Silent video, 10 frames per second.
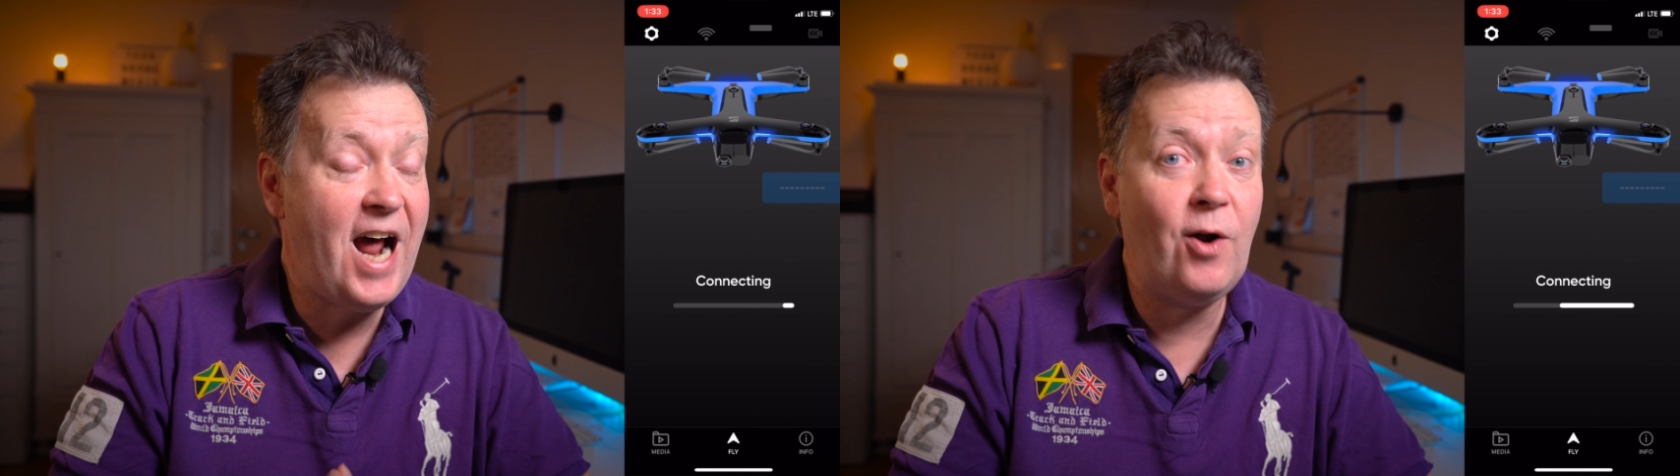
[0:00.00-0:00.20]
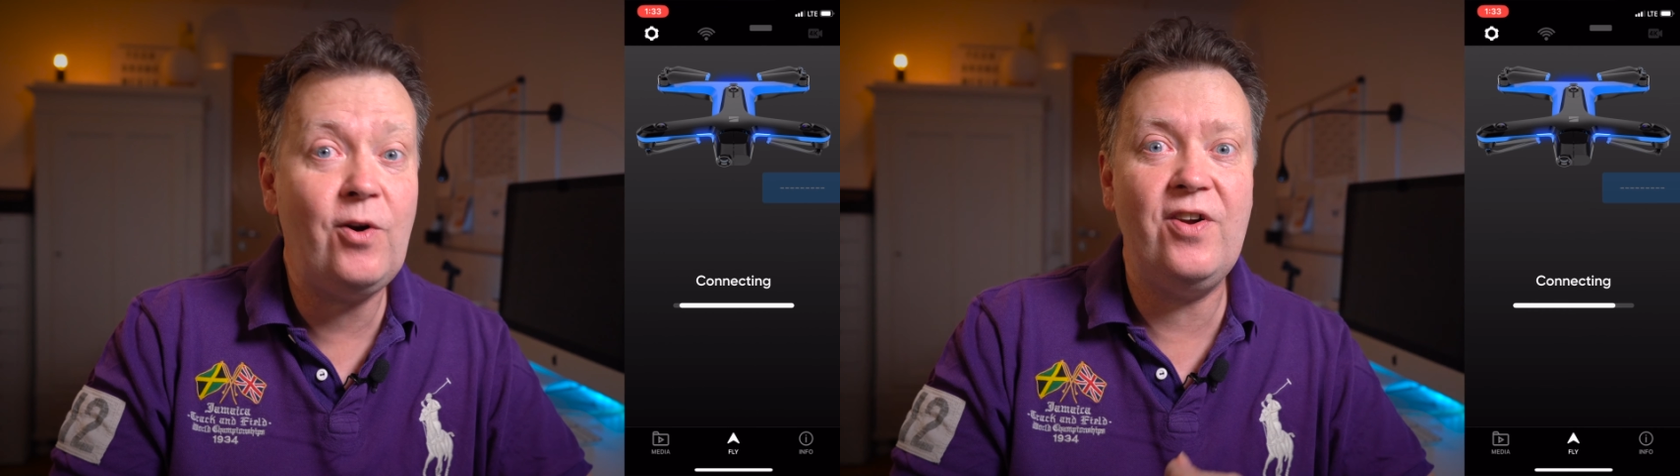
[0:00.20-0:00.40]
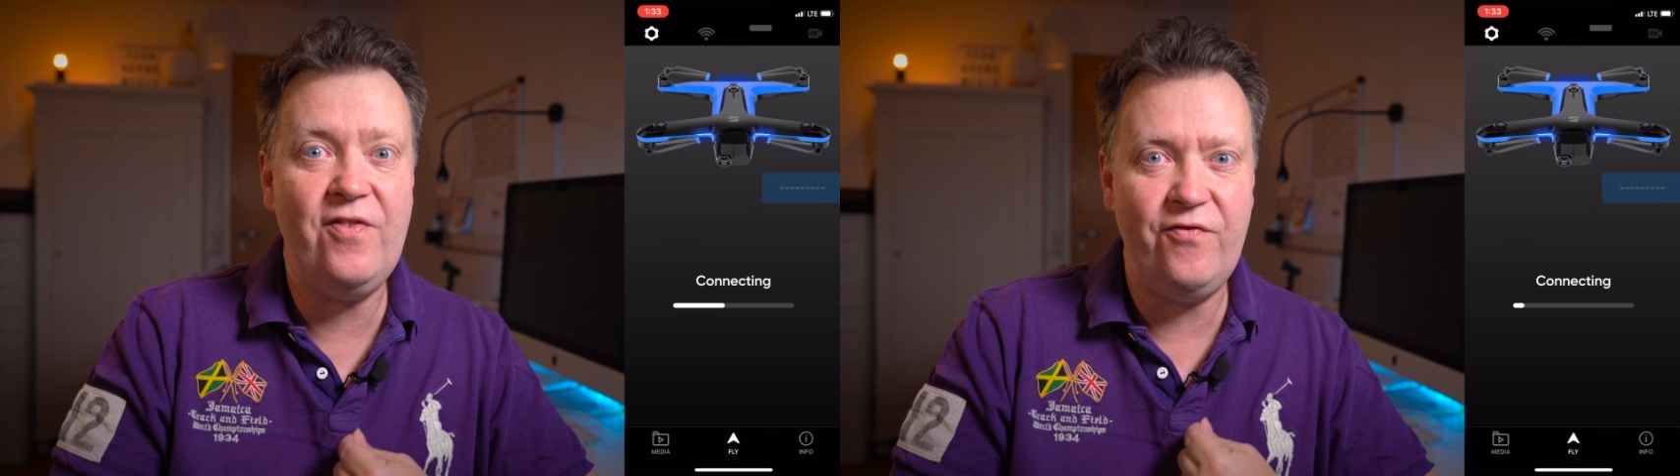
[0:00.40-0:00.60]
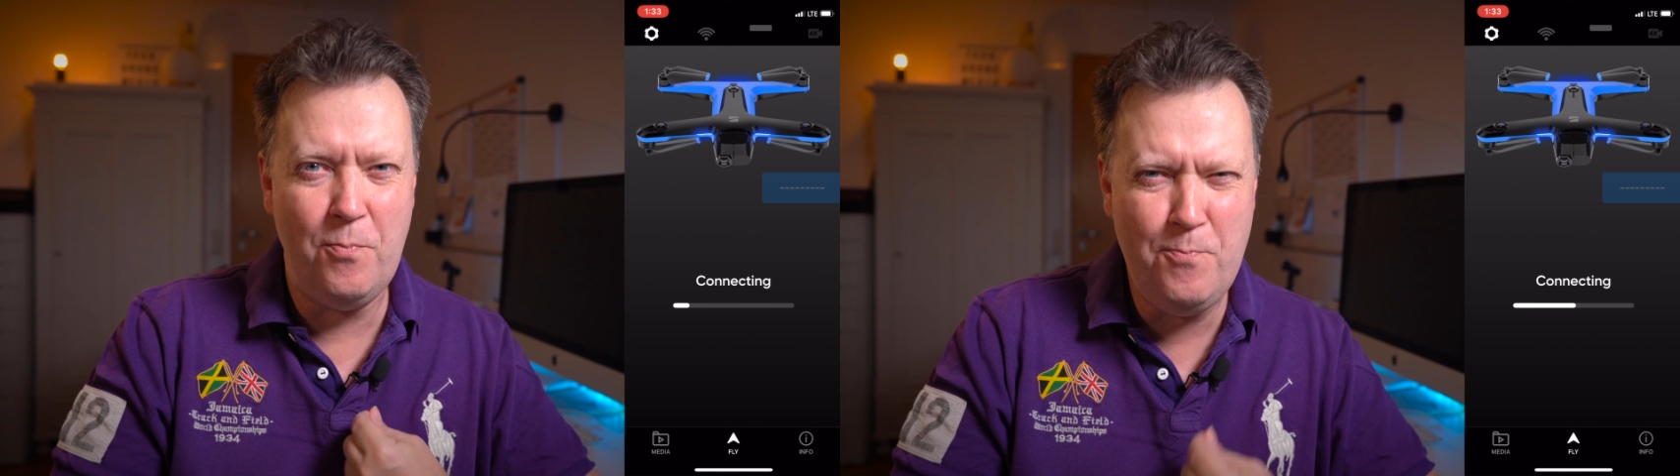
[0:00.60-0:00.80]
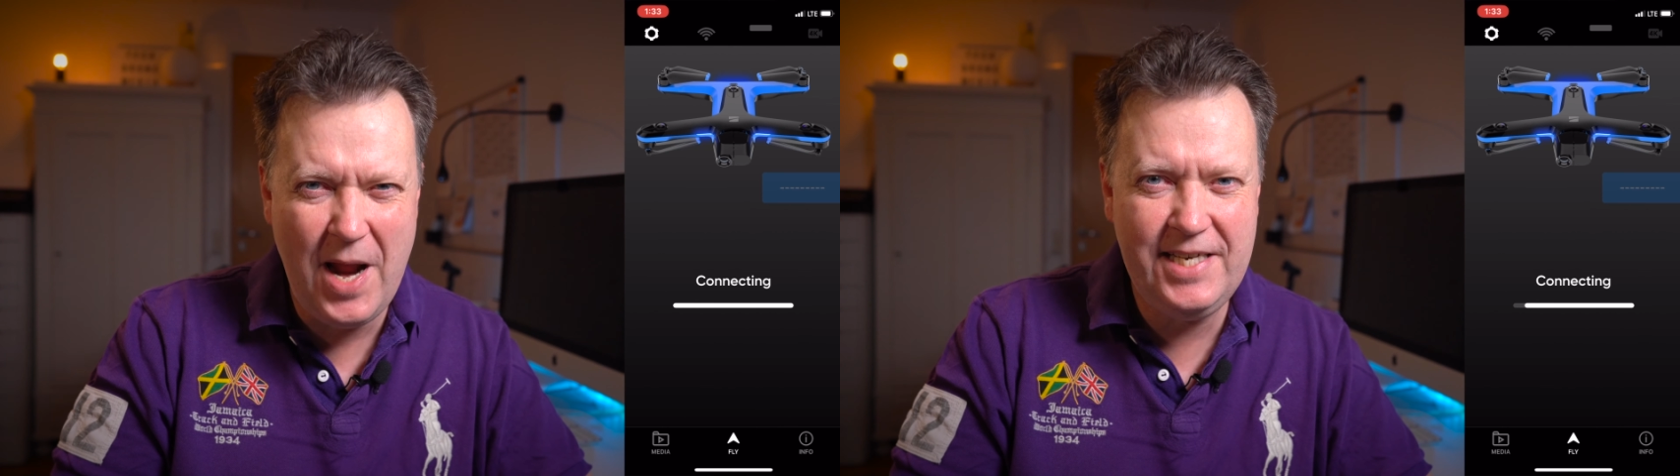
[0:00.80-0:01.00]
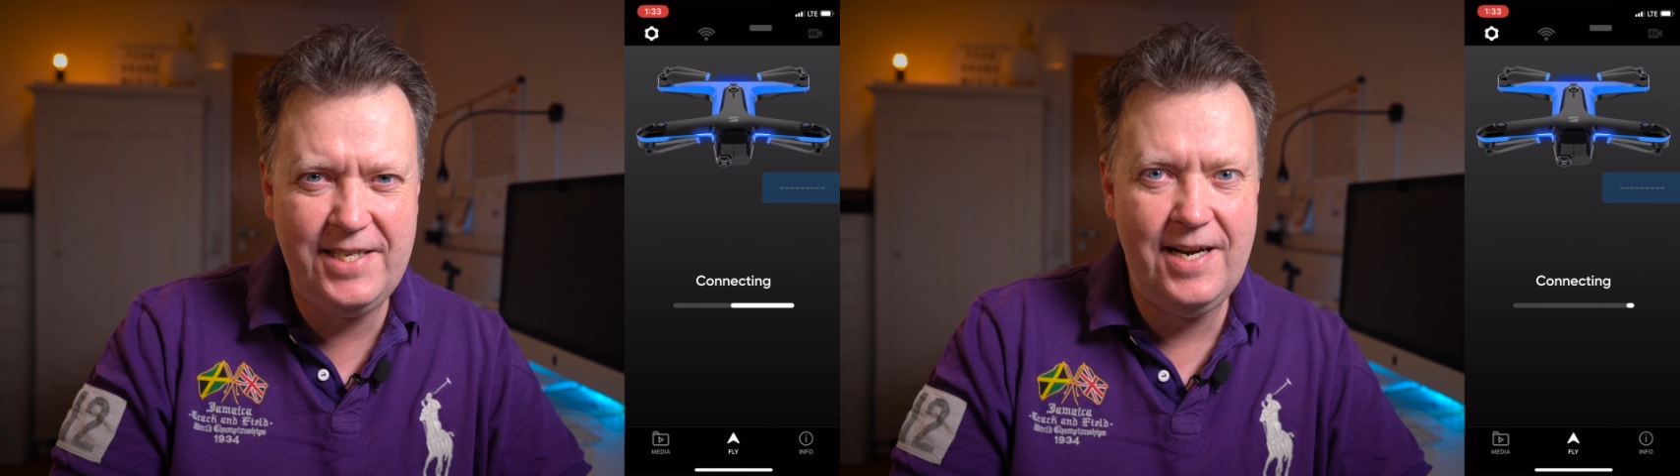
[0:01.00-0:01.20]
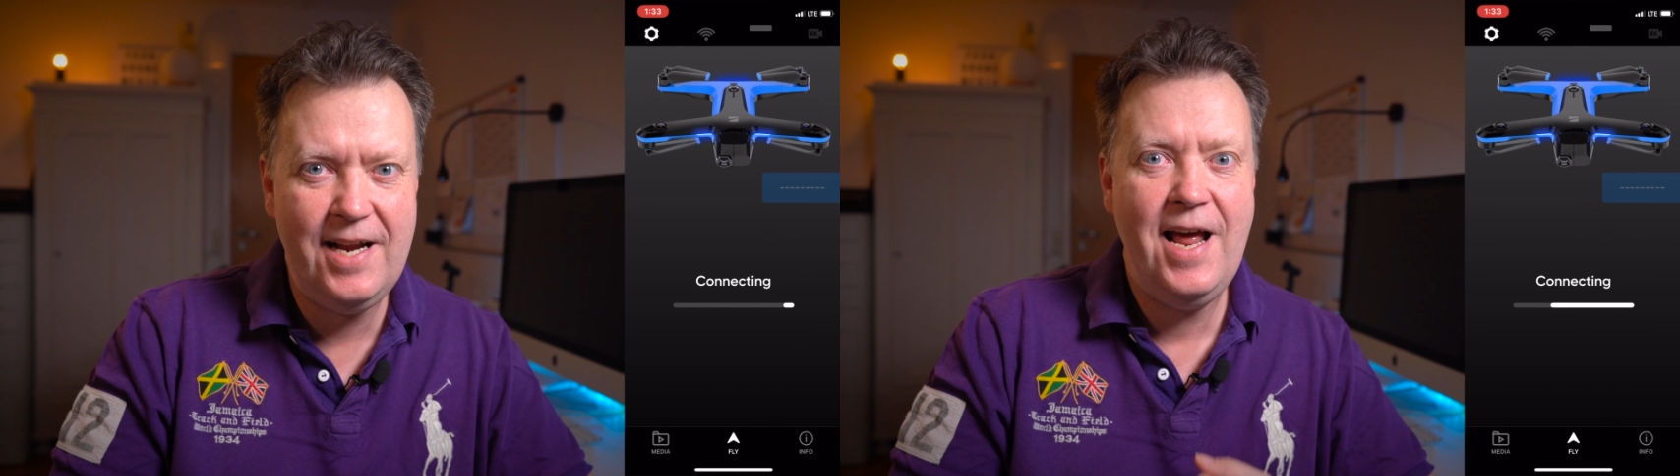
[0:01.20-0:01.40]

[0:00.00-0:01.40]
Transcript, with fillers: out on information